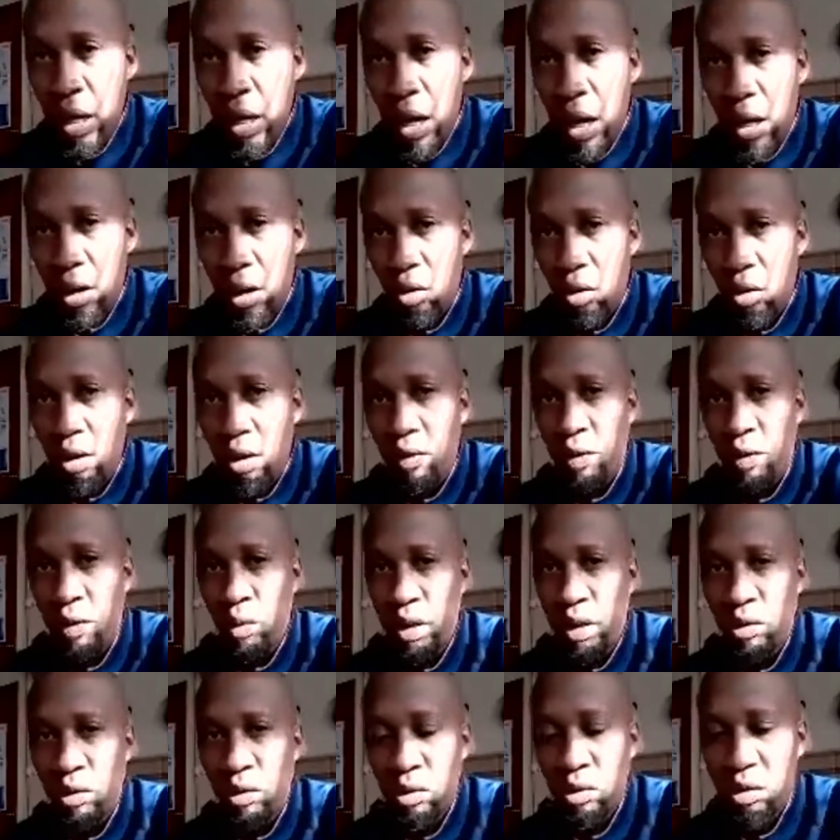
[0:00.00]
I don't know if you
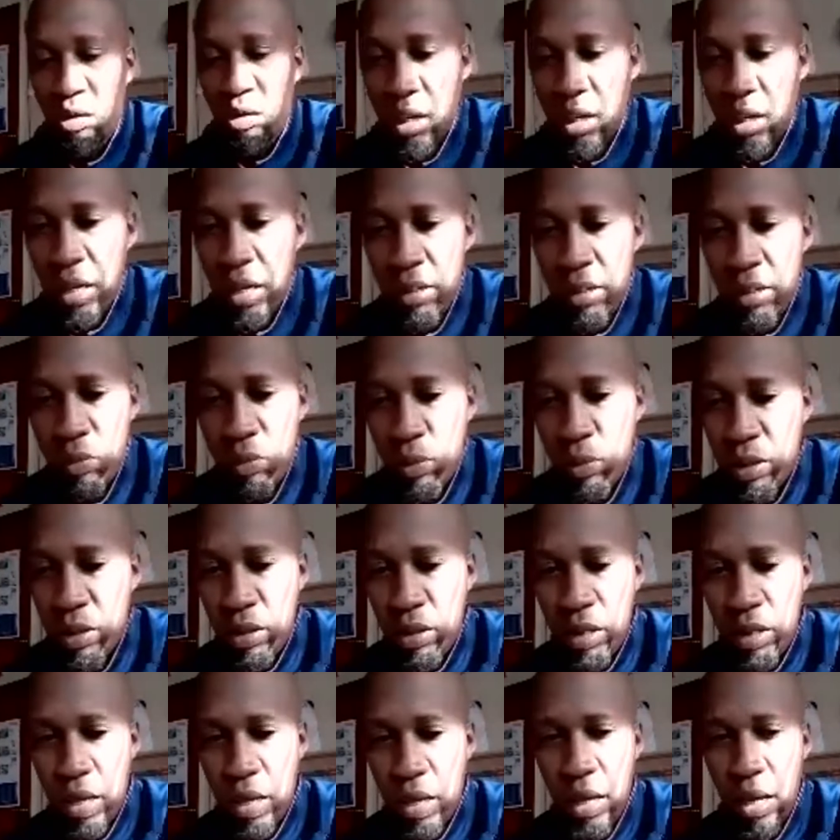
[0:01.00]
want to start
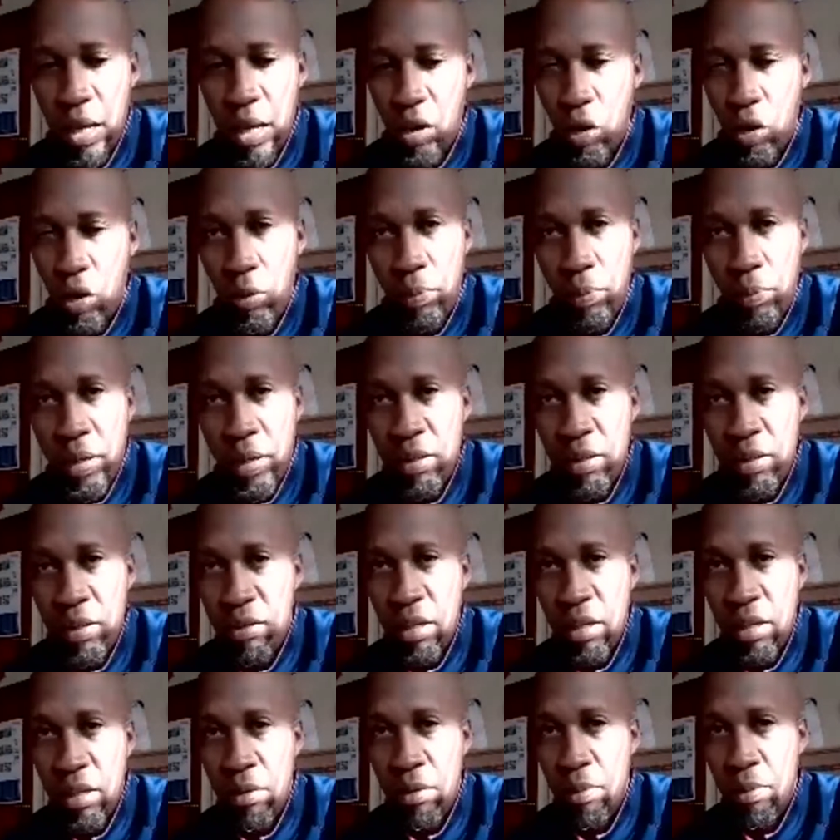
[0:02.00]
with an opening
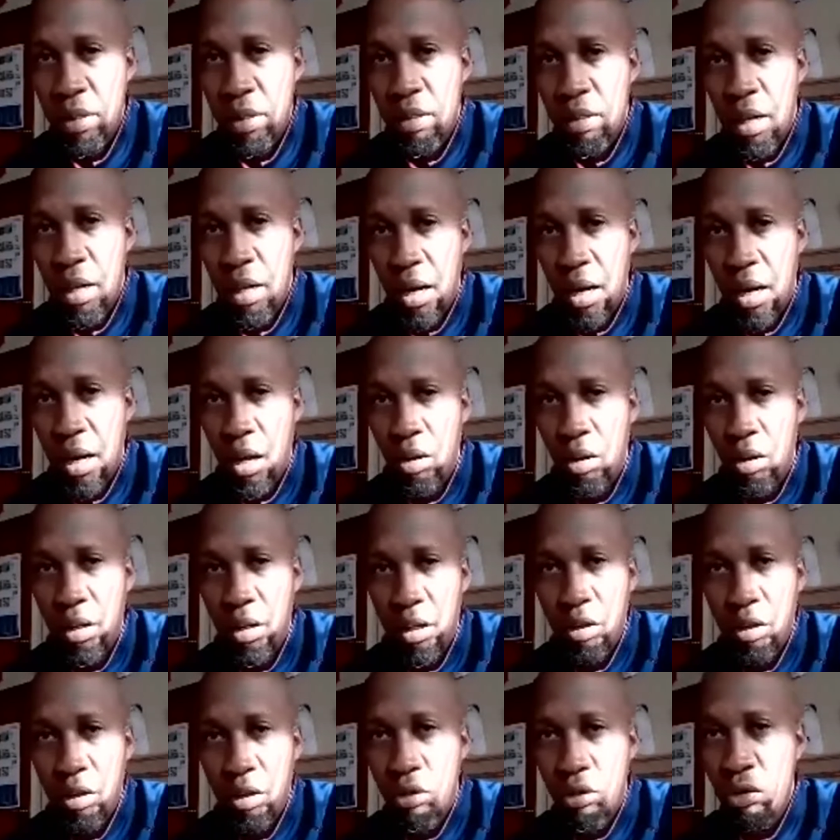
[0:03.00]
statement
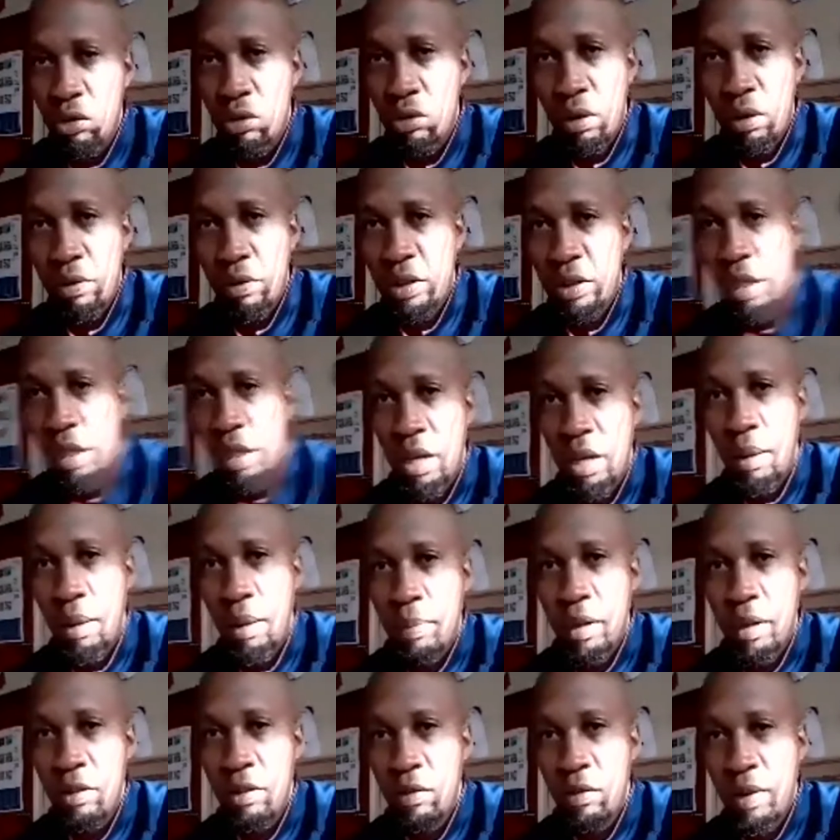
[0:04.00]
around the issues of
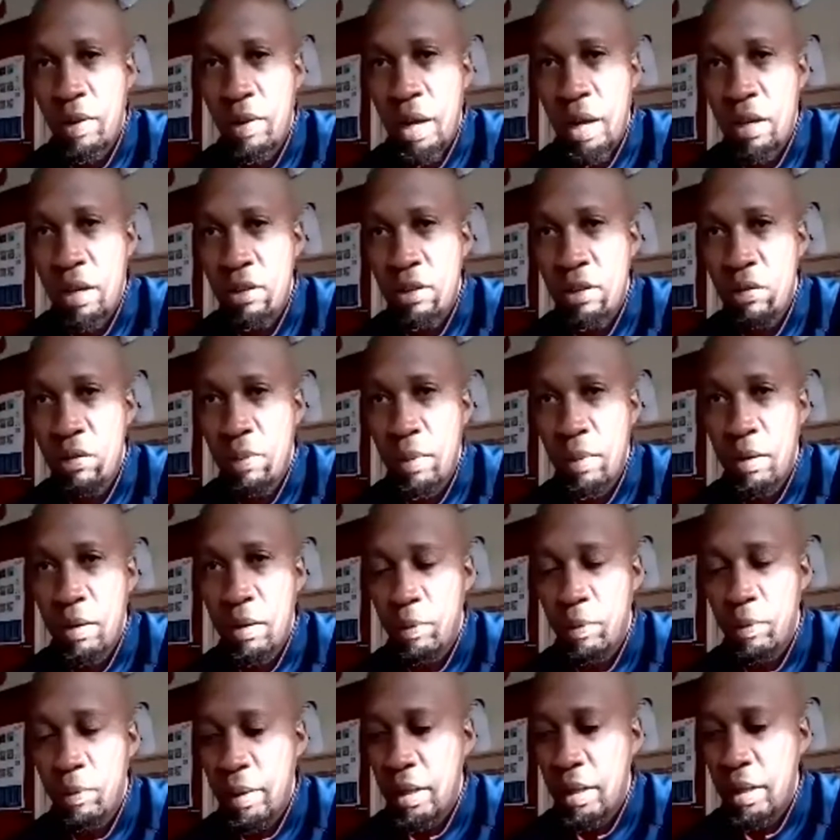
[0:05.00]
gender-based violence,
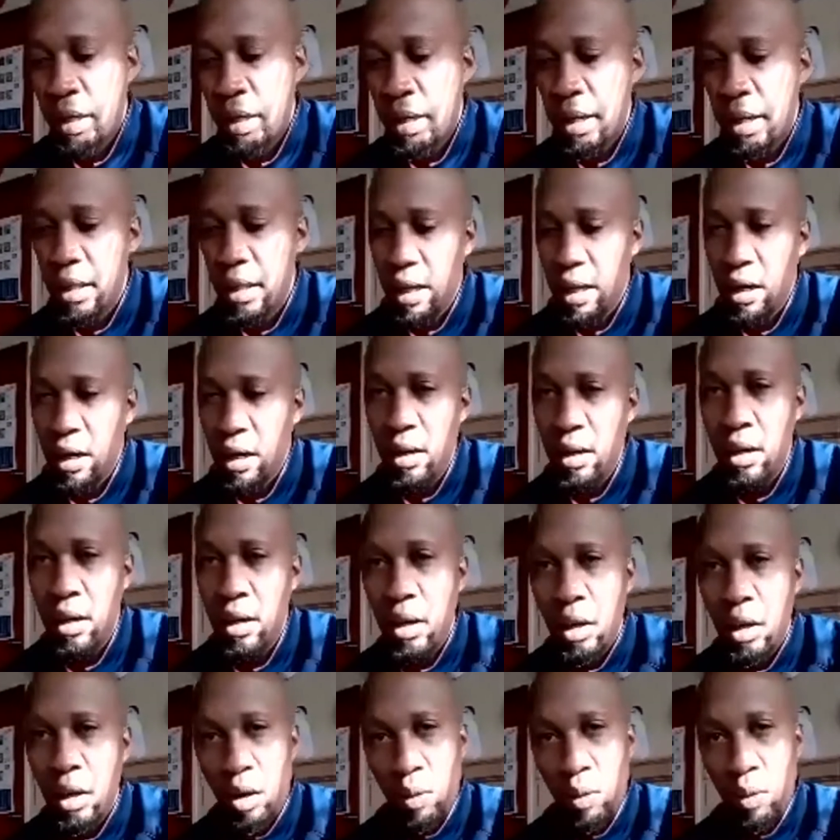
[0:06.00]
Madam Speaker, and then
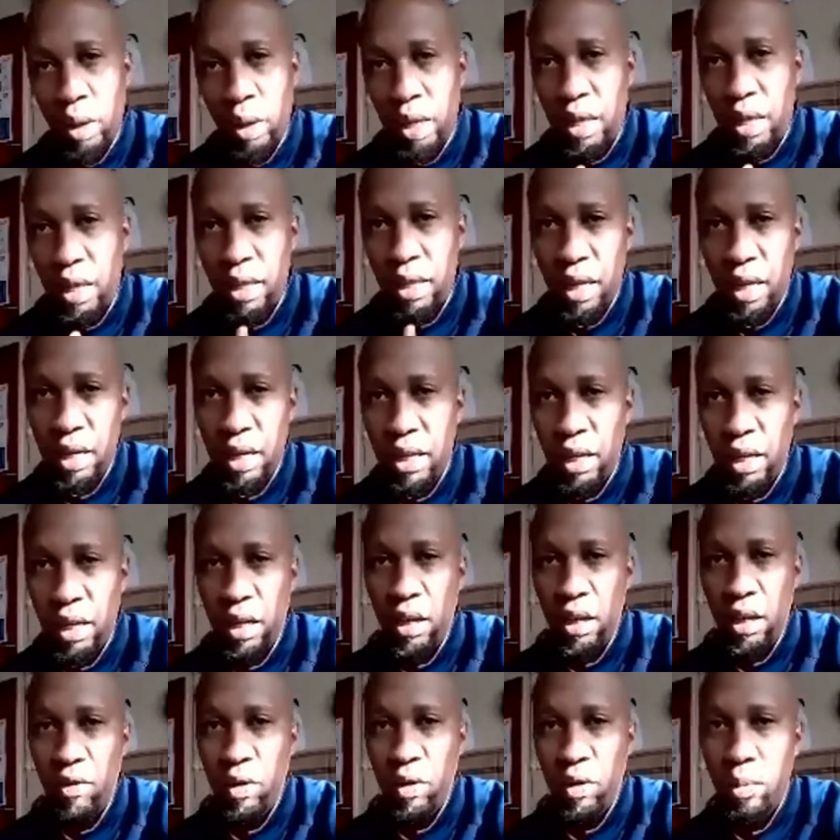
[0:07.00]
we can then get
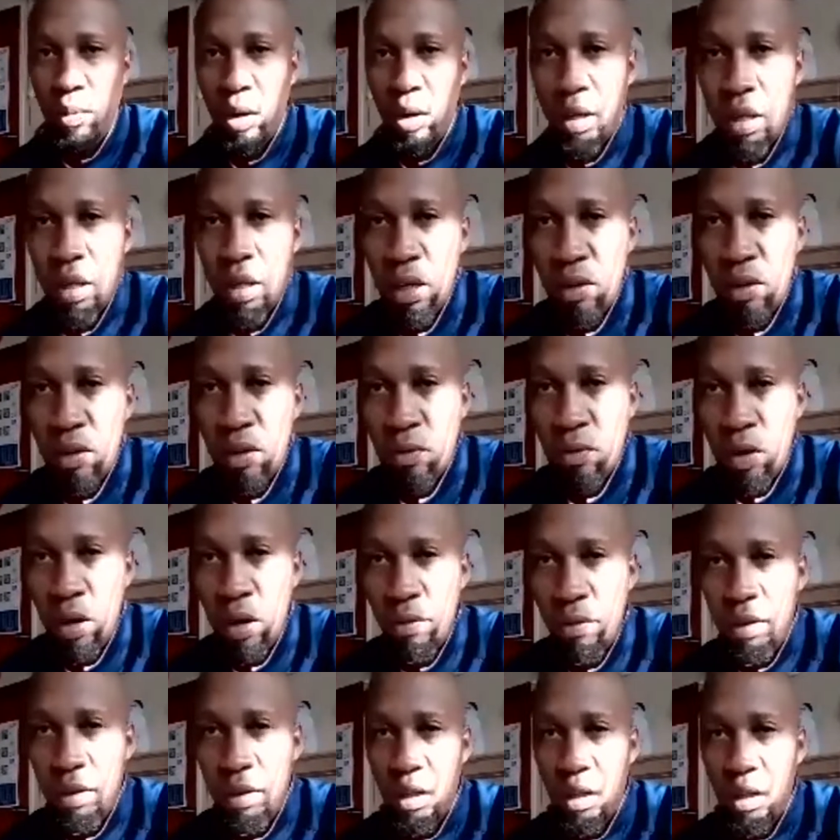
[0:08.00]
everybody
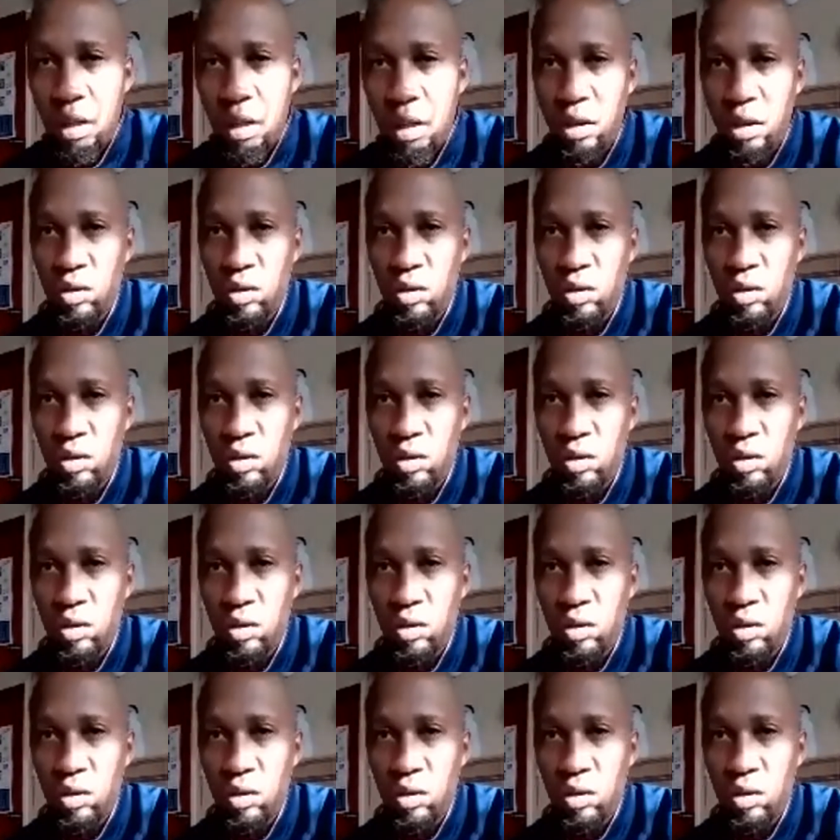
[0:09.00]
involved in this